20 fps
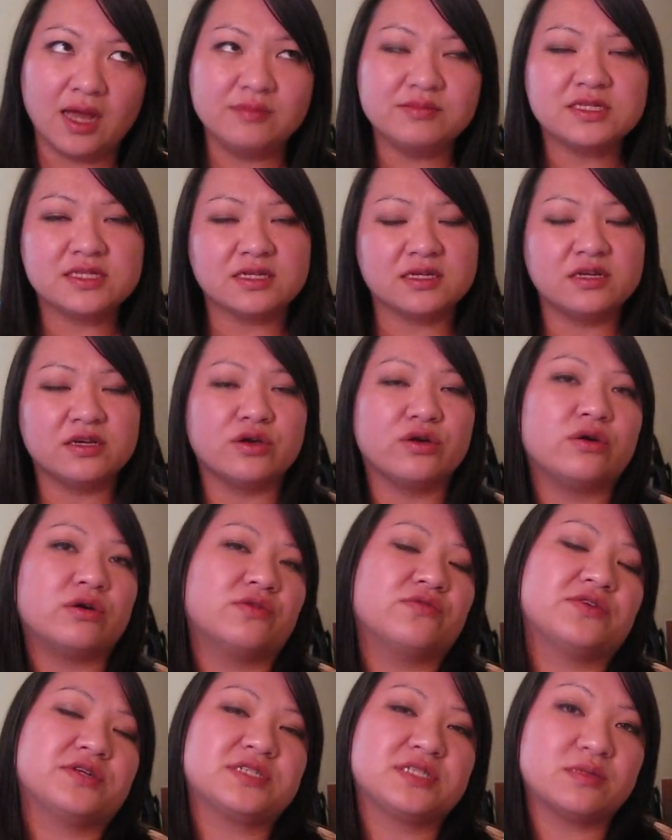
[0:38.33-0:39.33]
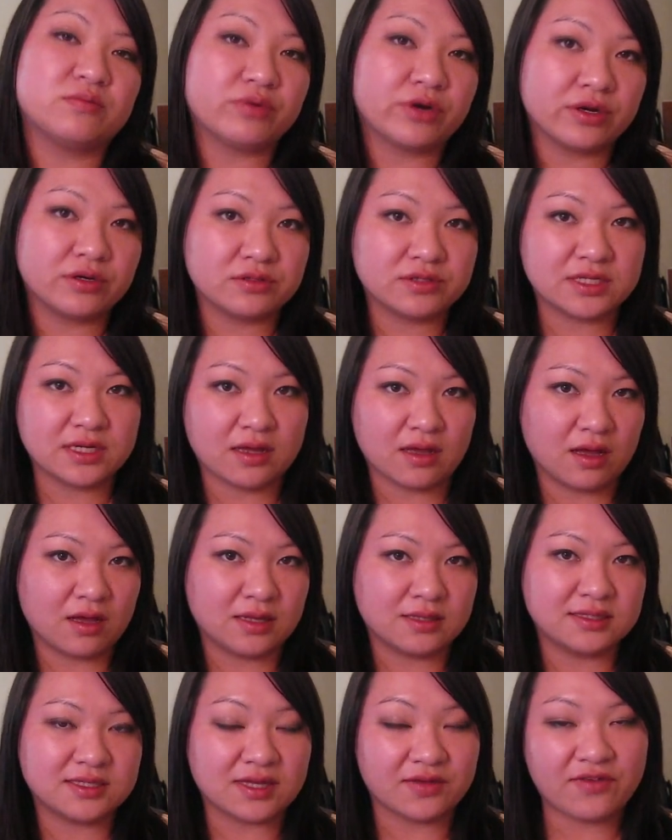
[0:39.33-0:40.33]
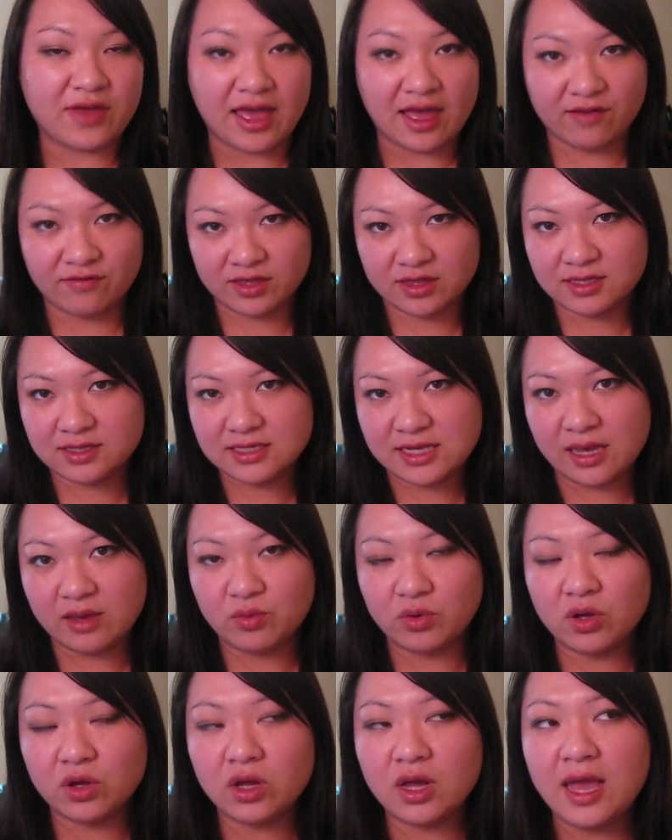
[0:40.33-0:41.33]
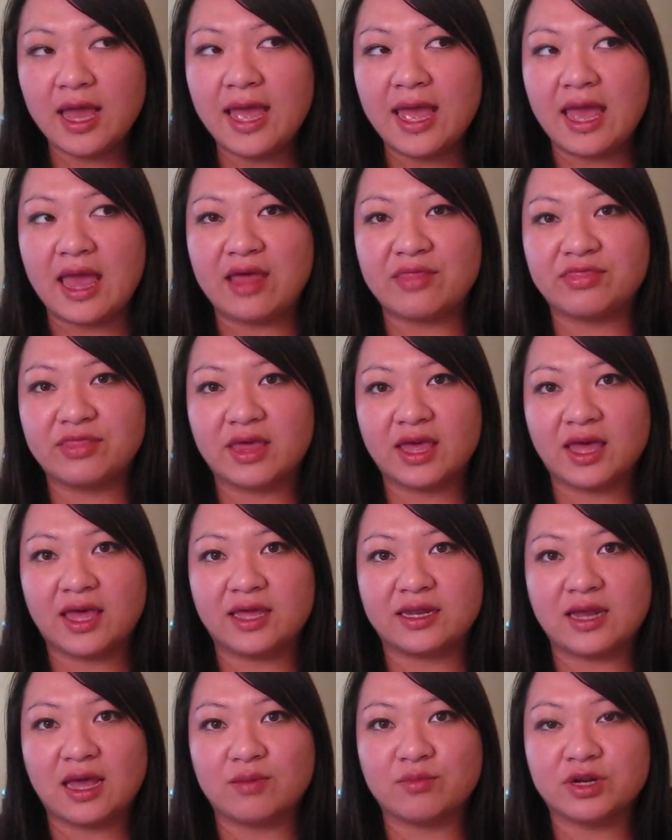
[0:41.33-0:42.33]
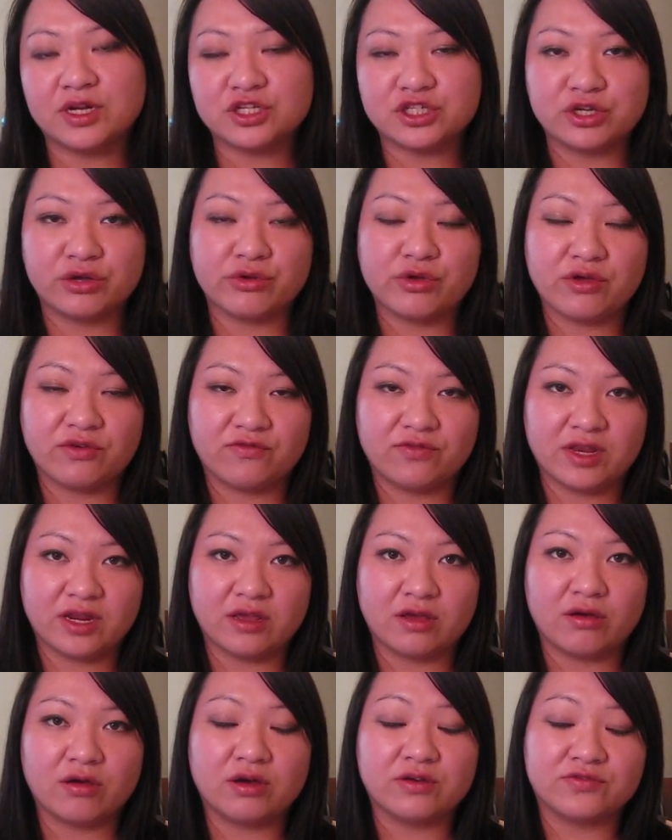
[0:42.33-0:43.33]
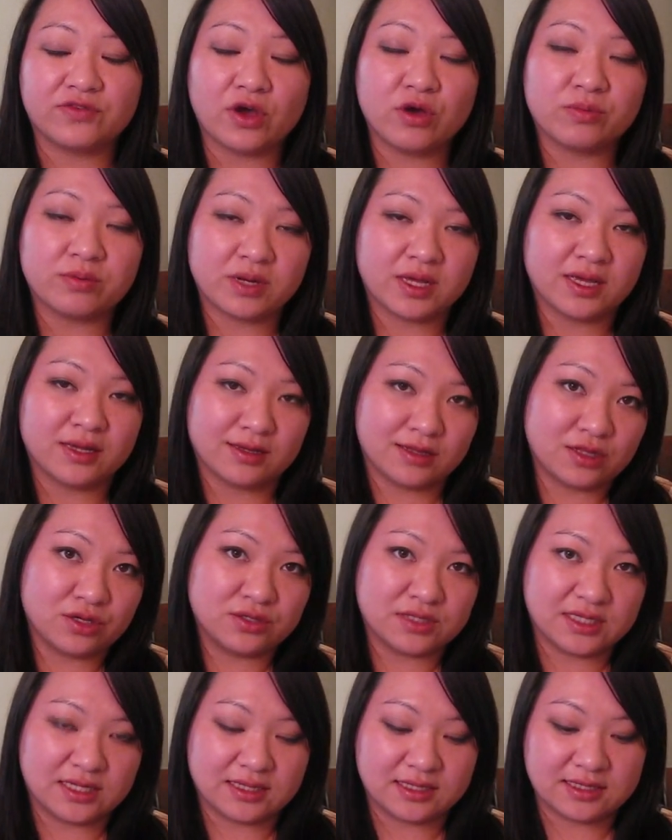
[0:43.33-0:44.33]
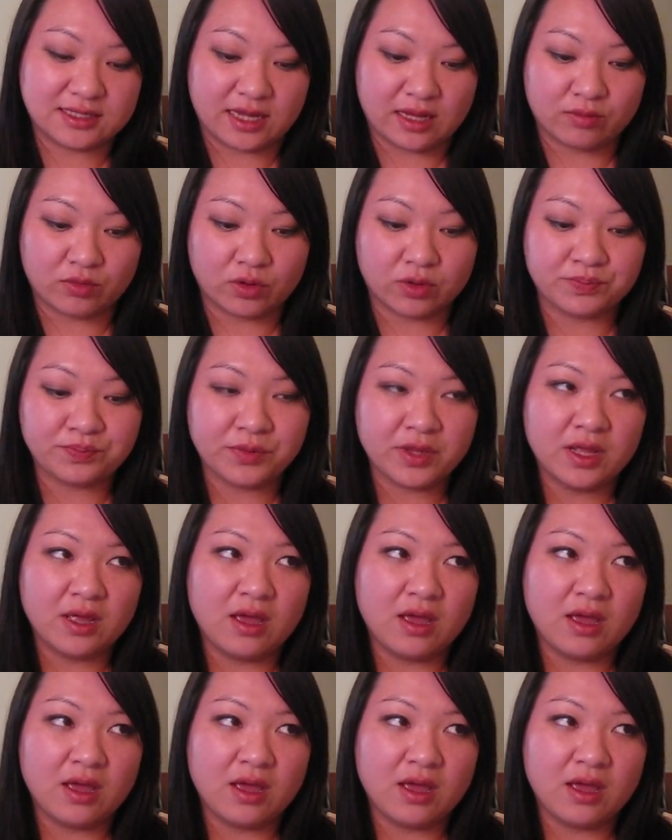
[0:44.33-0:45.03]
just going to go over some pros and cons of having the table, and then I'm going to show you a video of opening and closing the table.